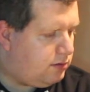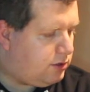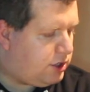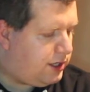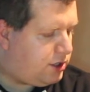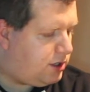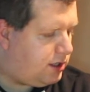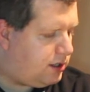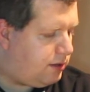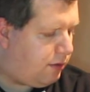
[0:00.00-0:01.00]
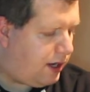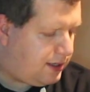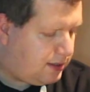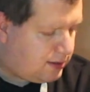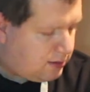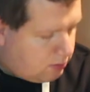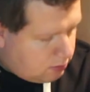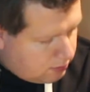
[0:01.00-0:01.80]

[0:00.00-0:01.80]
change the brightness